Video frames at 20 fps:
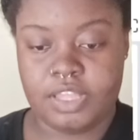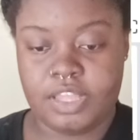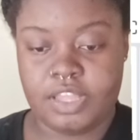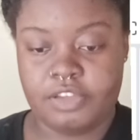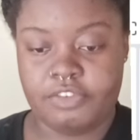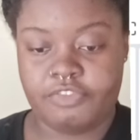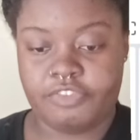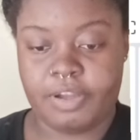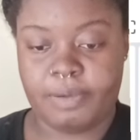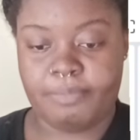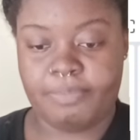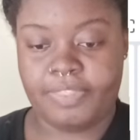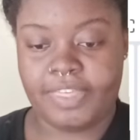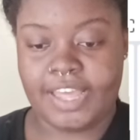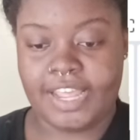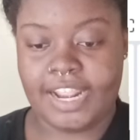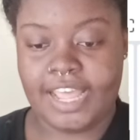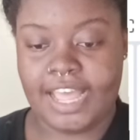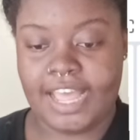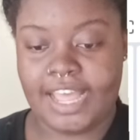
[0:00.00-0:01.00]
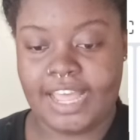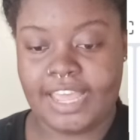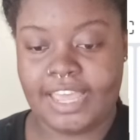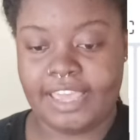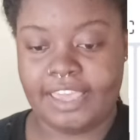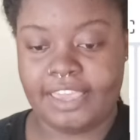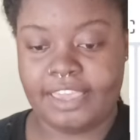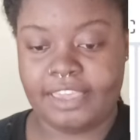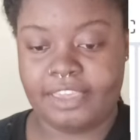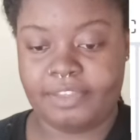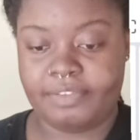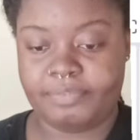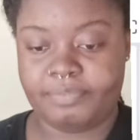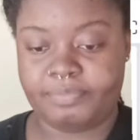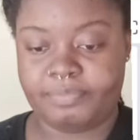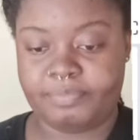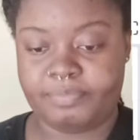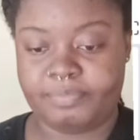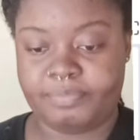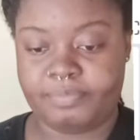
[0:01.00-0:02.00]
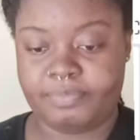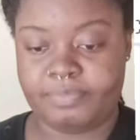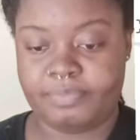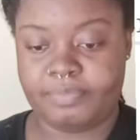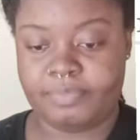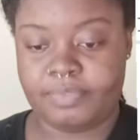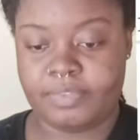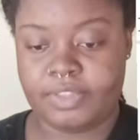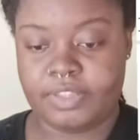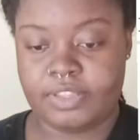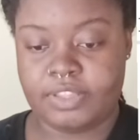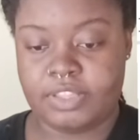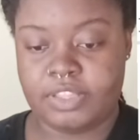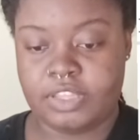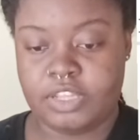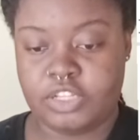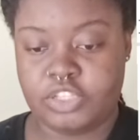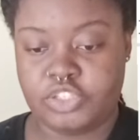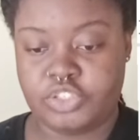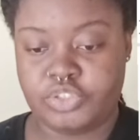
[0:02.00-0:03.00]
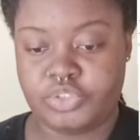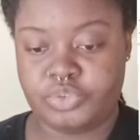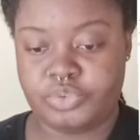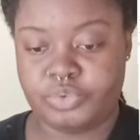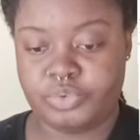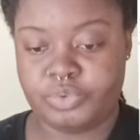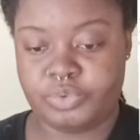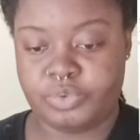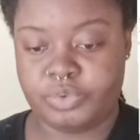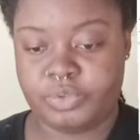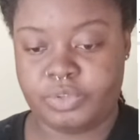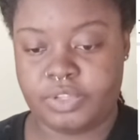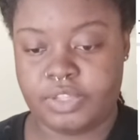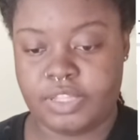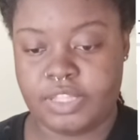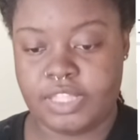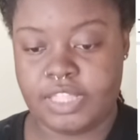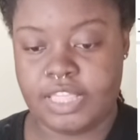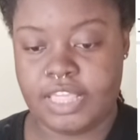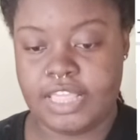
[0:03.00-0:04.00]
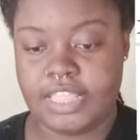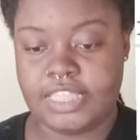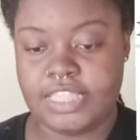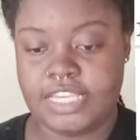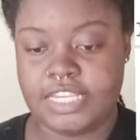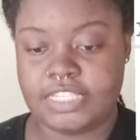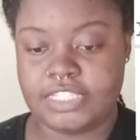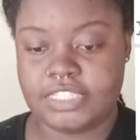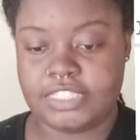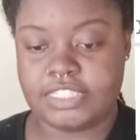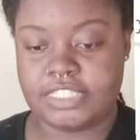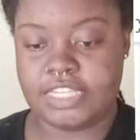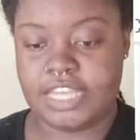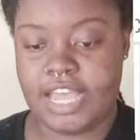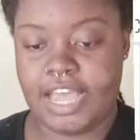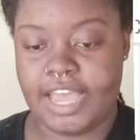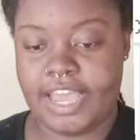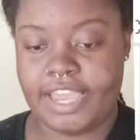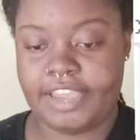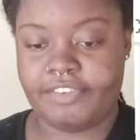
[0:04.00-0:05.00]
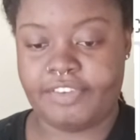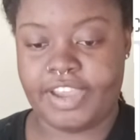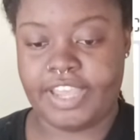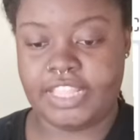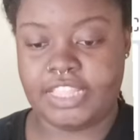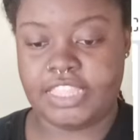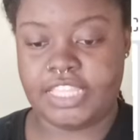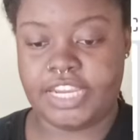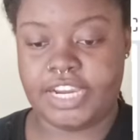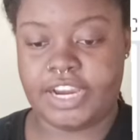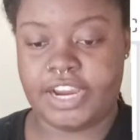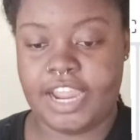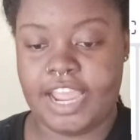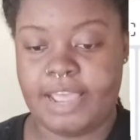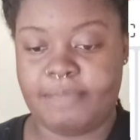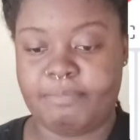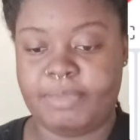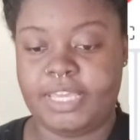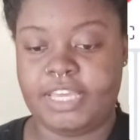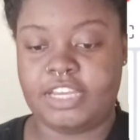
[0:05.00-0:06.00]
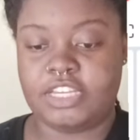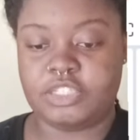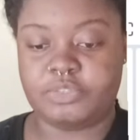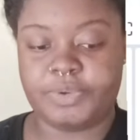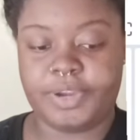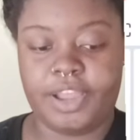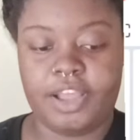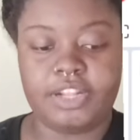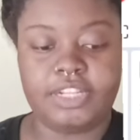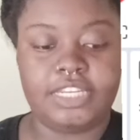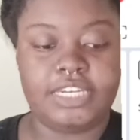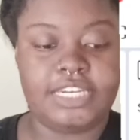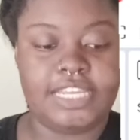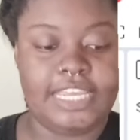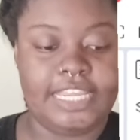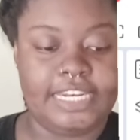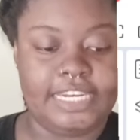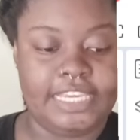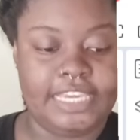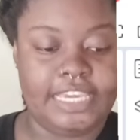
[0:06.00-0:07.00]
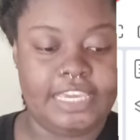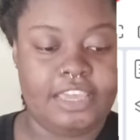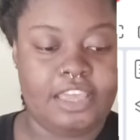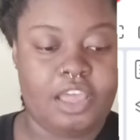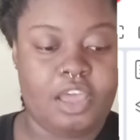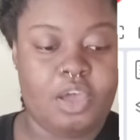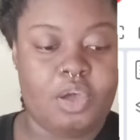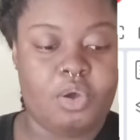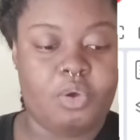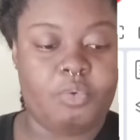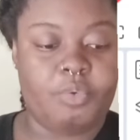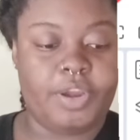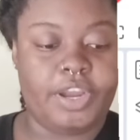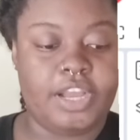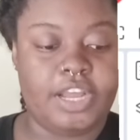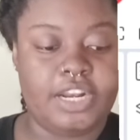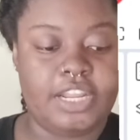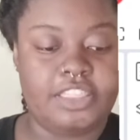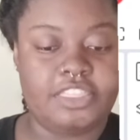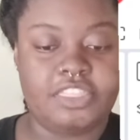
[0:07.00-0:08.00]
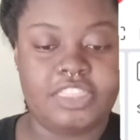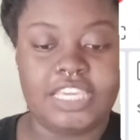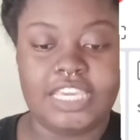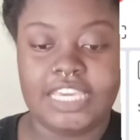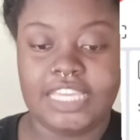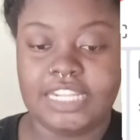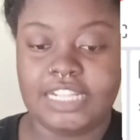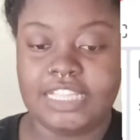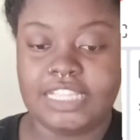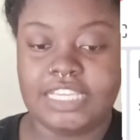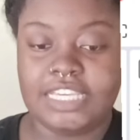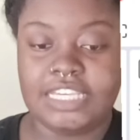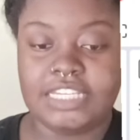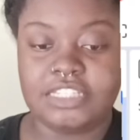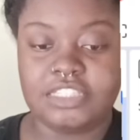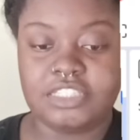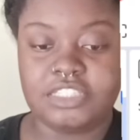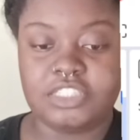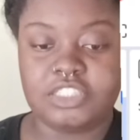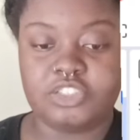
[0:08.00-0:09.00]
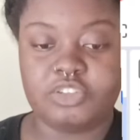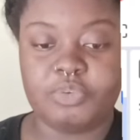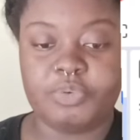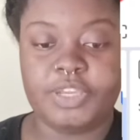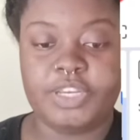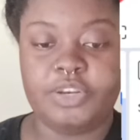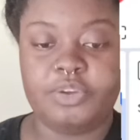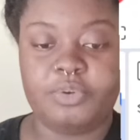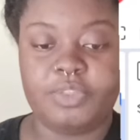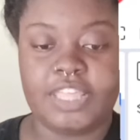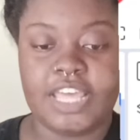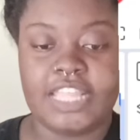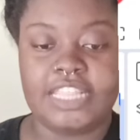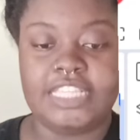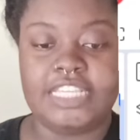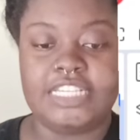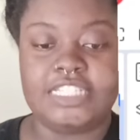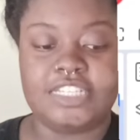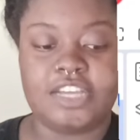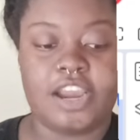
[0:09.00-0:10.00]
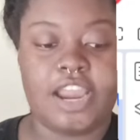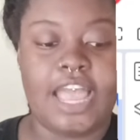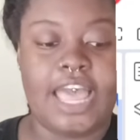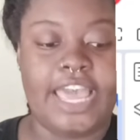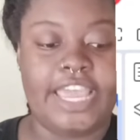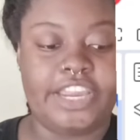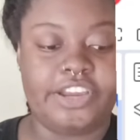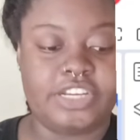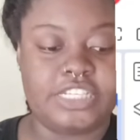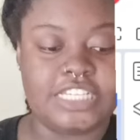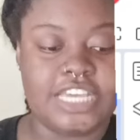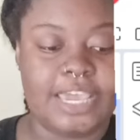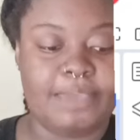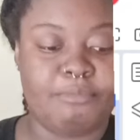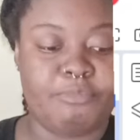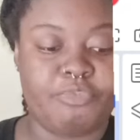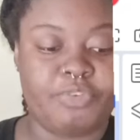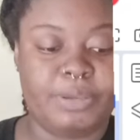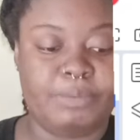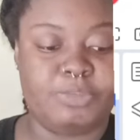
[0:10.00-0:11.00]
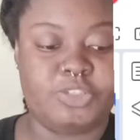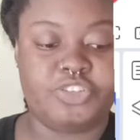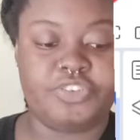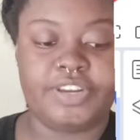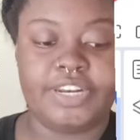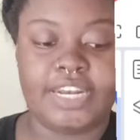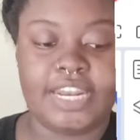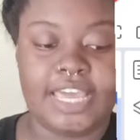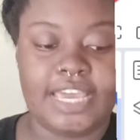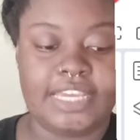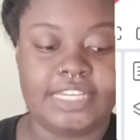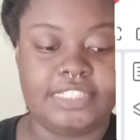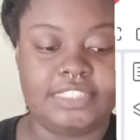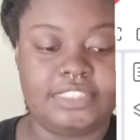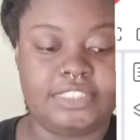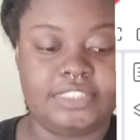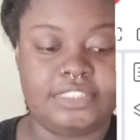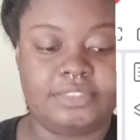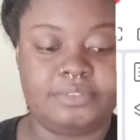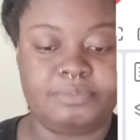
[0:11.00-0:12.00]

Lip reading: from that high to this high right there. And because we're on the daily, we're gonna thicken these so we know that these are higher time frame trend lines.